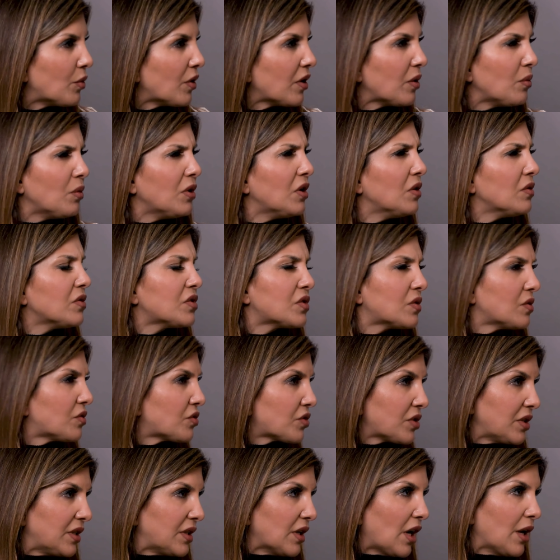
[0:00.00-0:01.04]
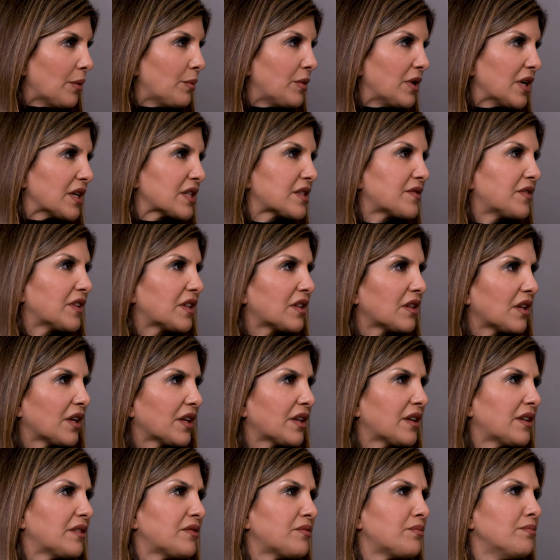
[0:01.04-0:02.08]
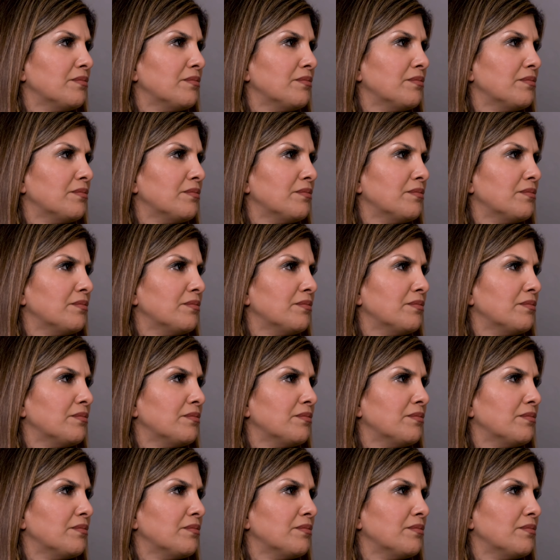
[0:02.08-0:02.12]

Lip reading: we used to treat IBS with like